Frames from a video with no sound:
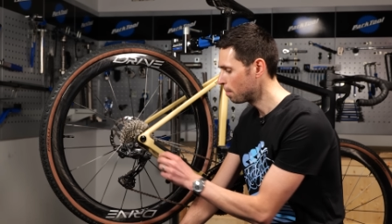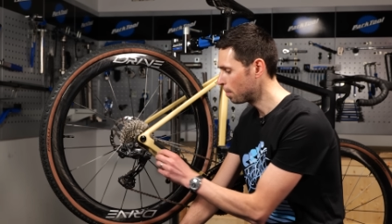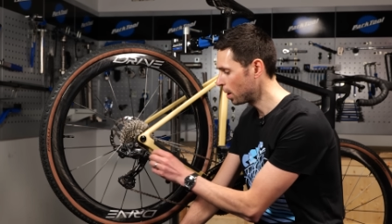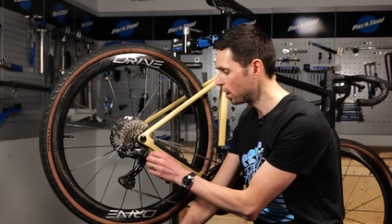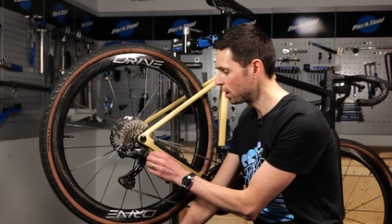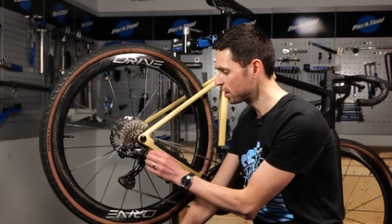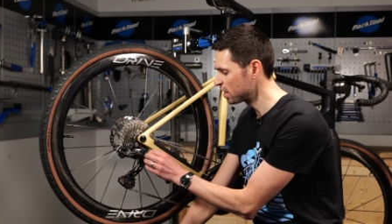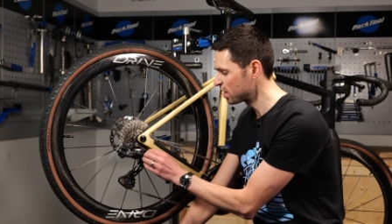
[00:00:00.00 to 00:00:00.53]

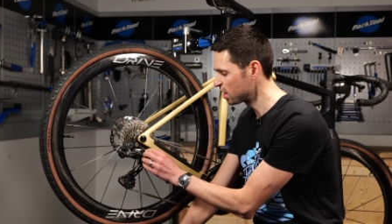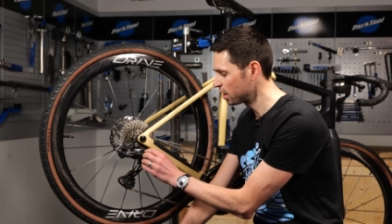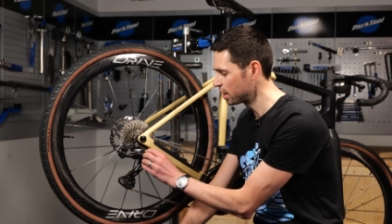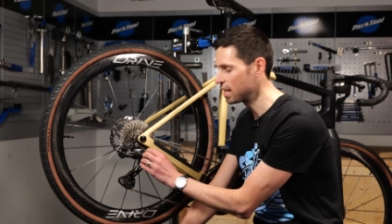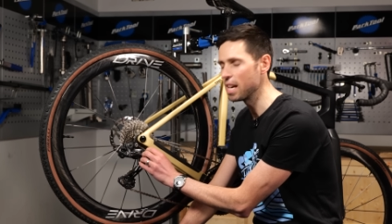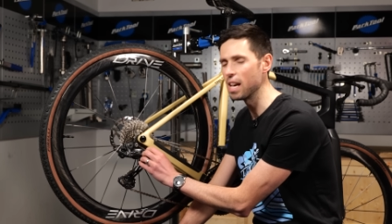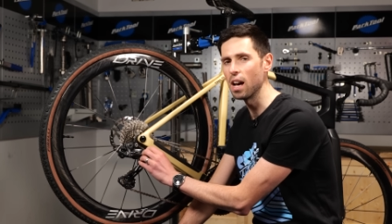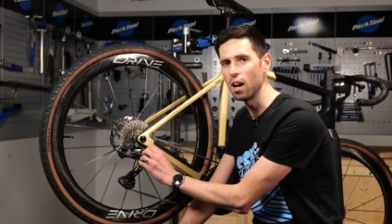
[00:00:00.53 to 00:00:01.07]
parts
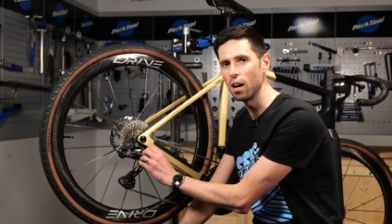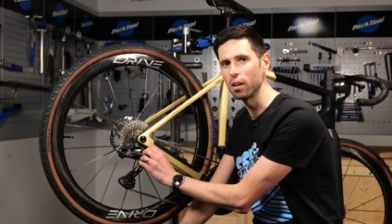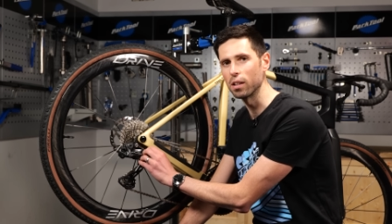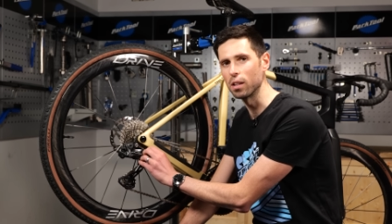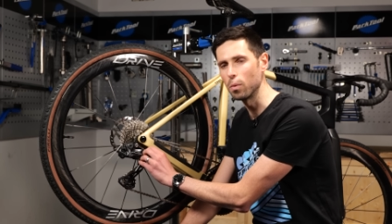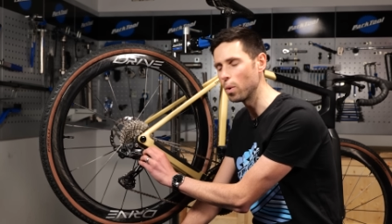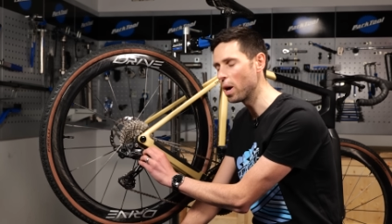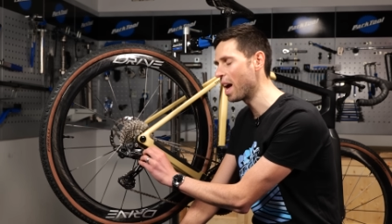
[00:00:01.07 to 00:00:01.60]
inside here are
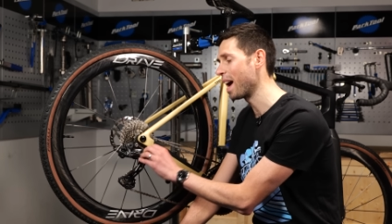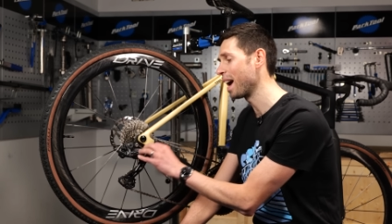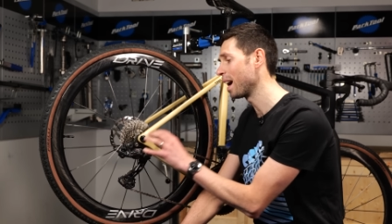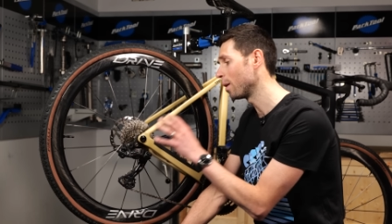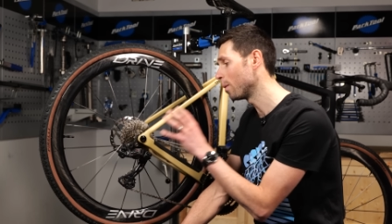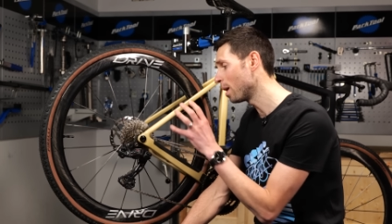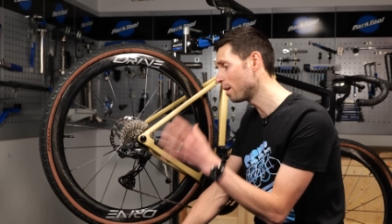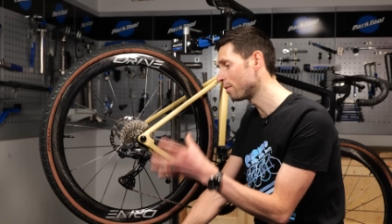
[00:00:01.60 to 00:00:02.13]
going to wear.
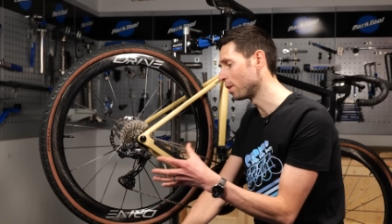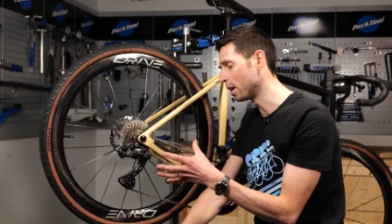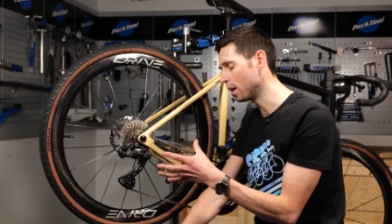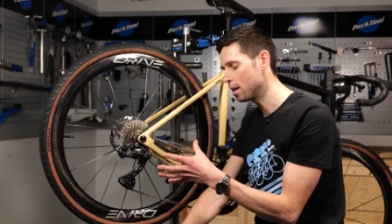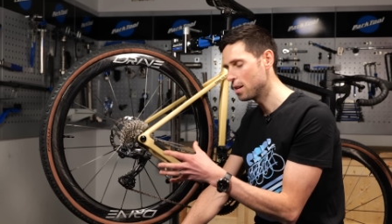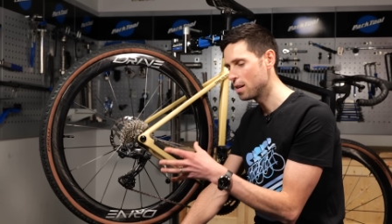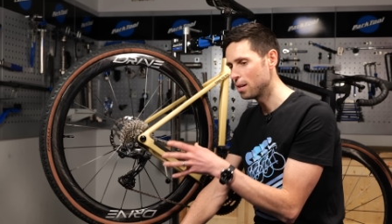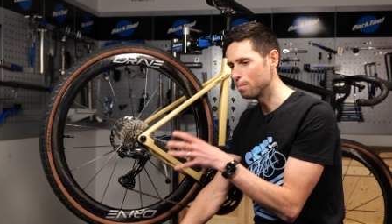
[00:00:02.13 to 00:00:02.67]

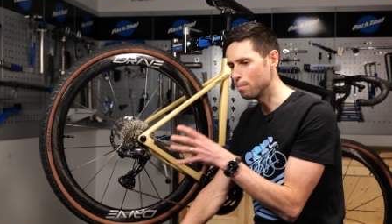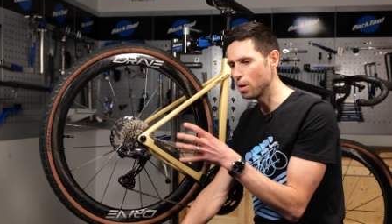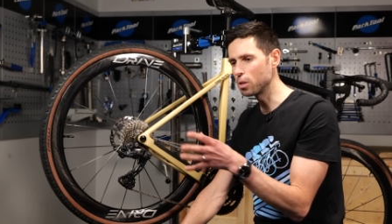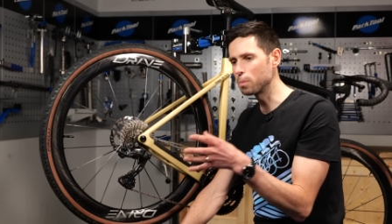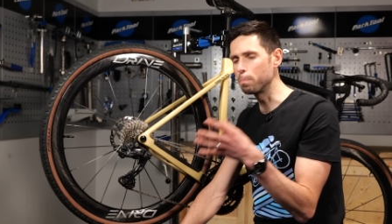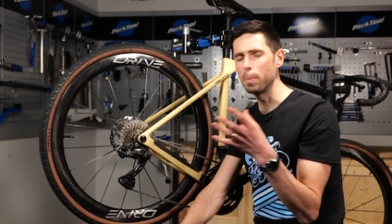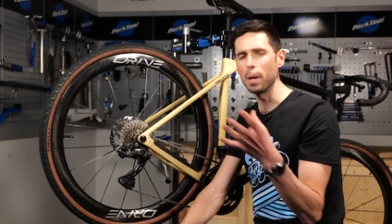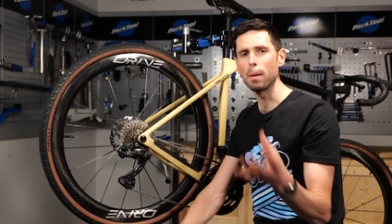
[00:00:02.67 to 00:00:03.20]
However,
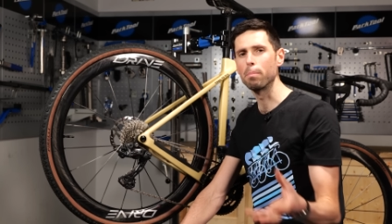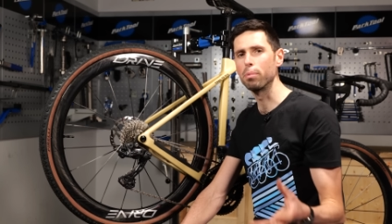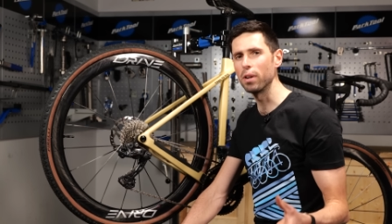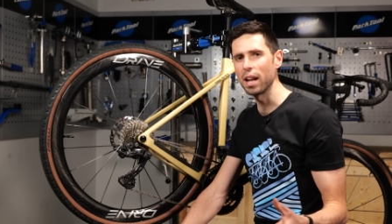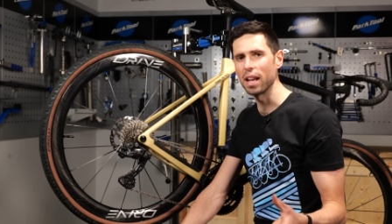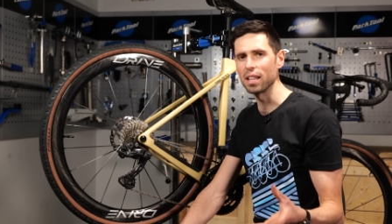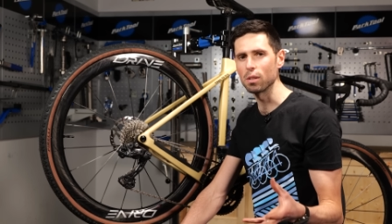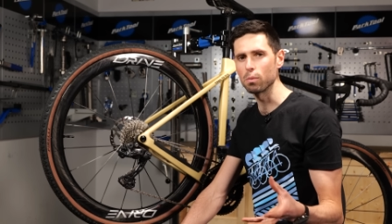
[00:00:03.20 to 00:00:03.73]
most big
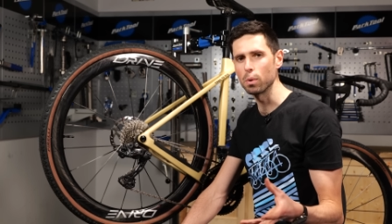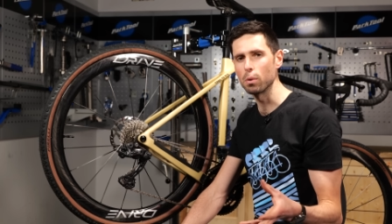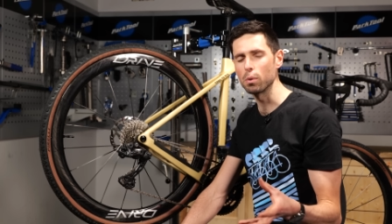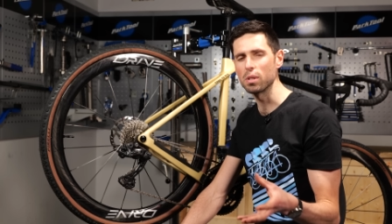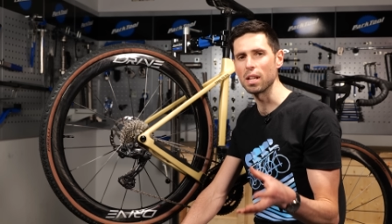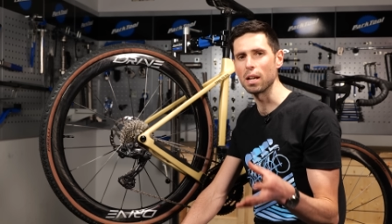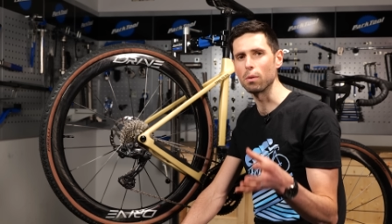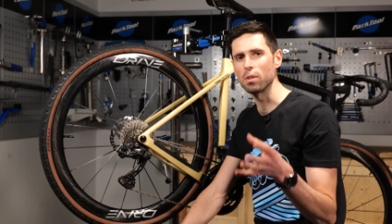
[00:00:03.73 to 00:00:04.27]
brands will
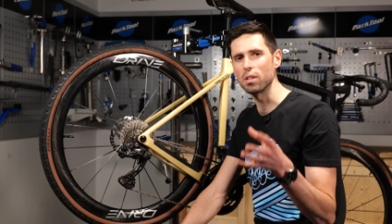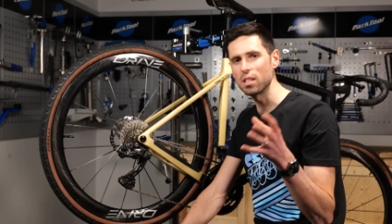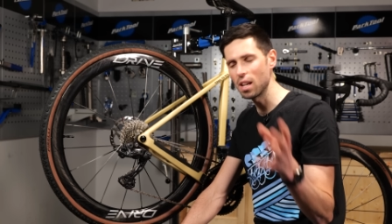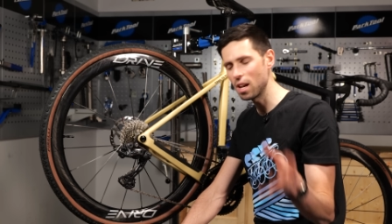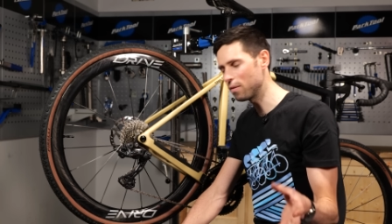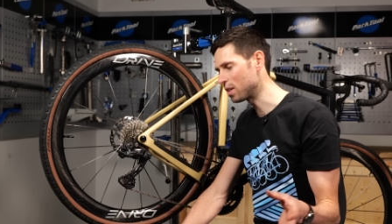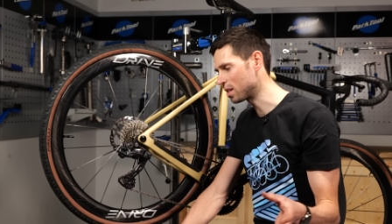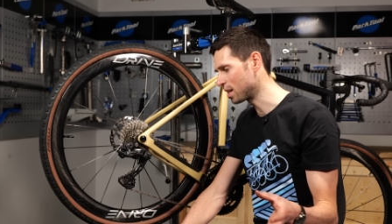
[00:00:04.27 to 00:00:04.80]
sell
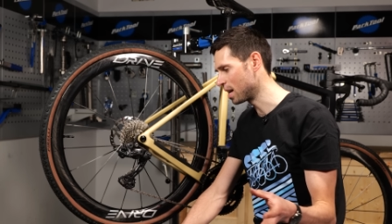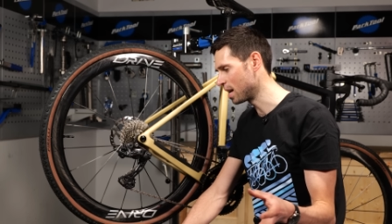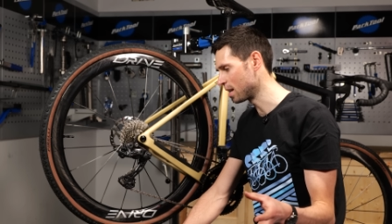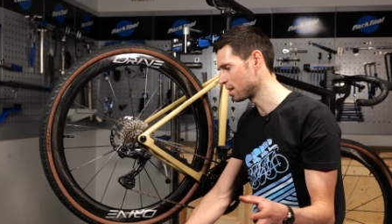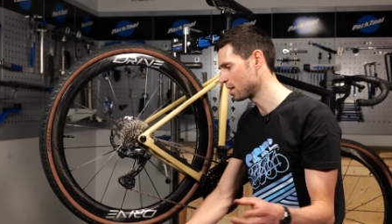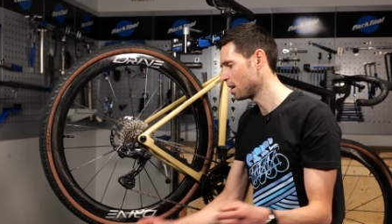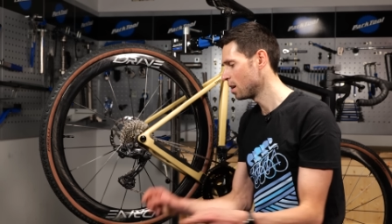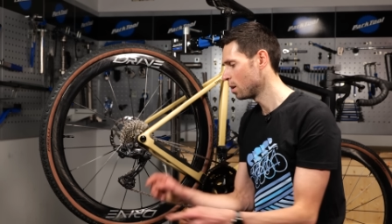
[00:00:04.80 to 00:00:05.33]
service
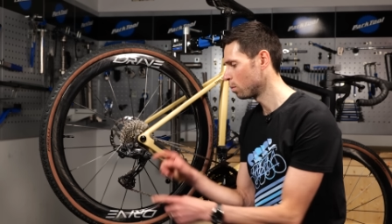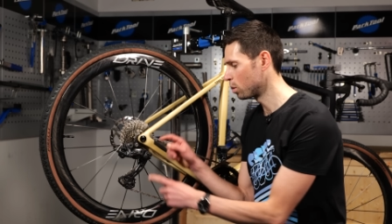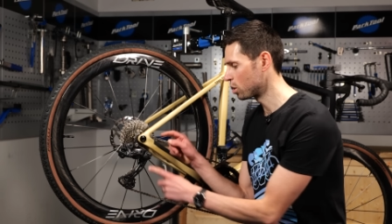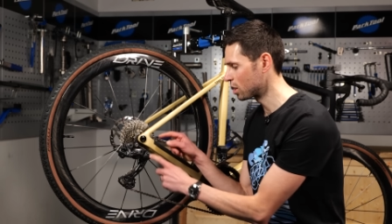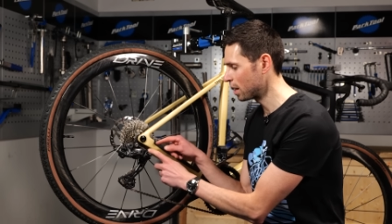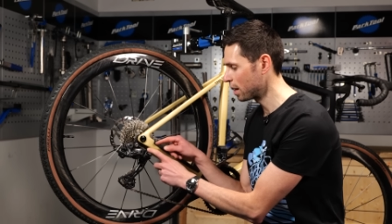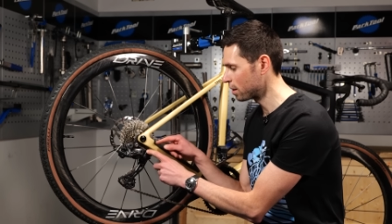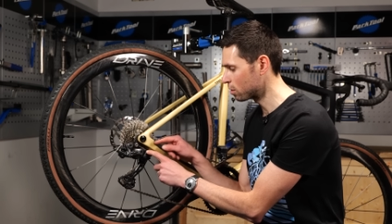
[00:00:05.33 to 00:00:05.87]
kits
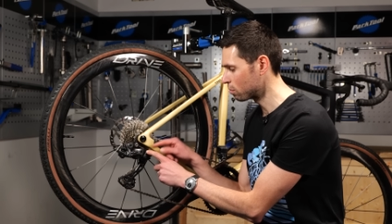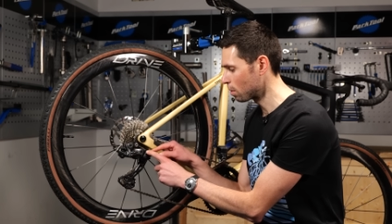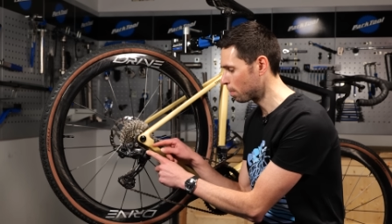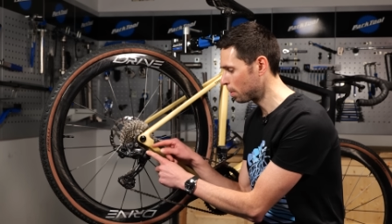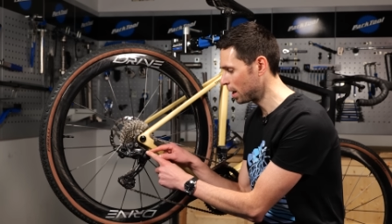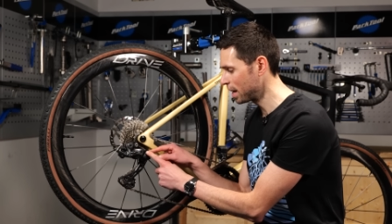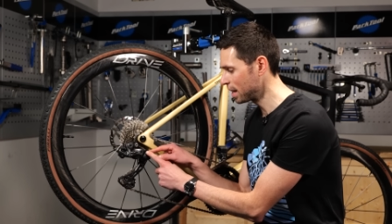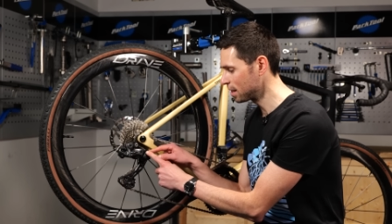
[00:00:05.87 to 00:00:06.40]
which allow you to
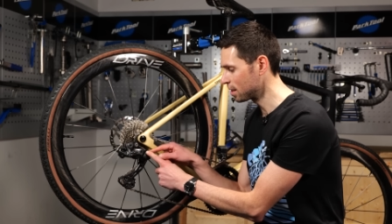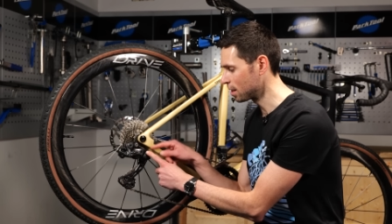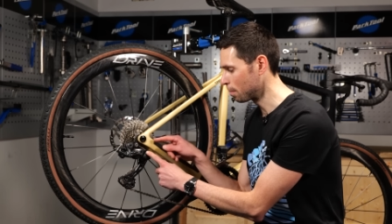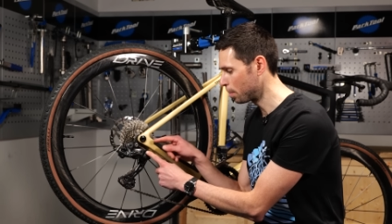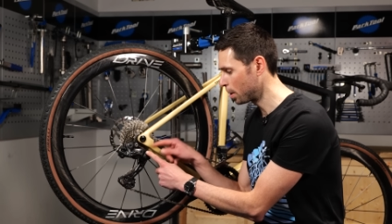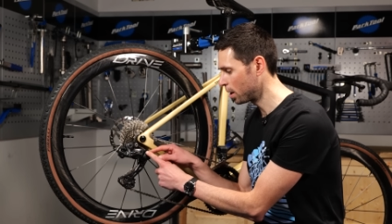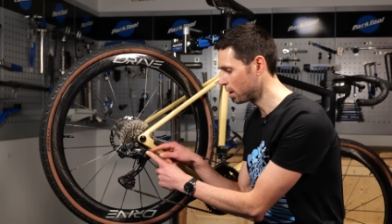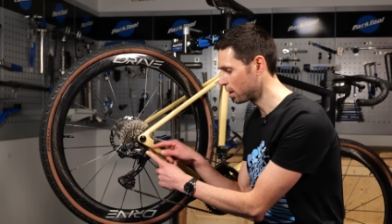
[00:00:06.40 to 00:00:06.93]
replace
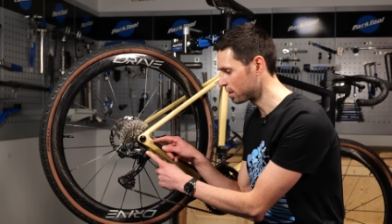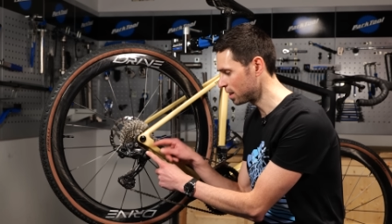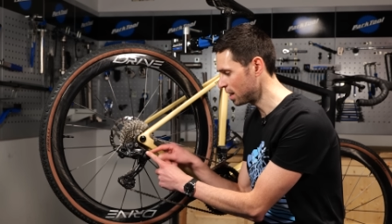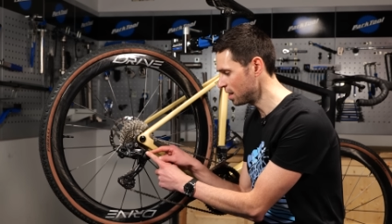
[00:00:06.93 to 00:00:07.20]
the parts